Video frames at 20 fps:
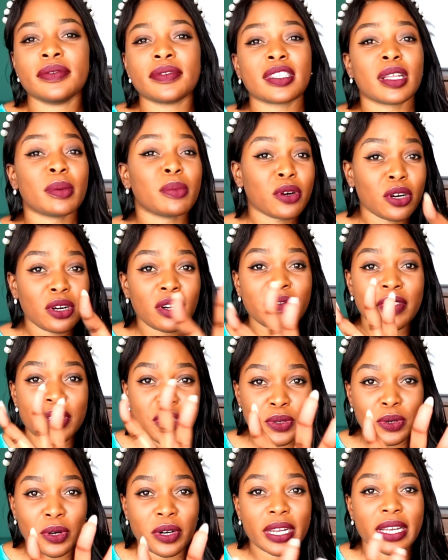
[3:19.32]
the moral of the
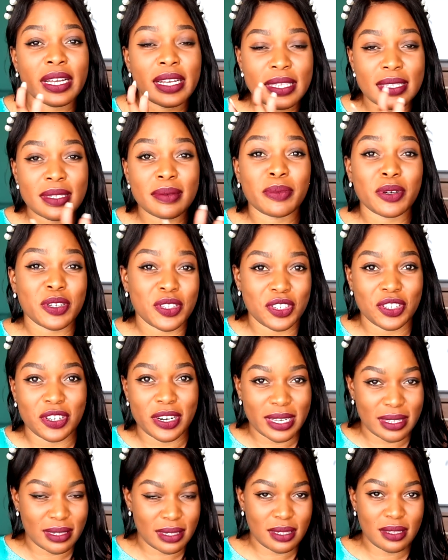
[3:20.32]
story is
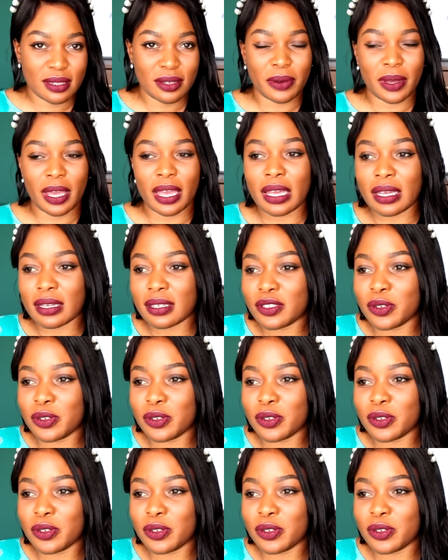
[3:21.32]
moisturize, okay?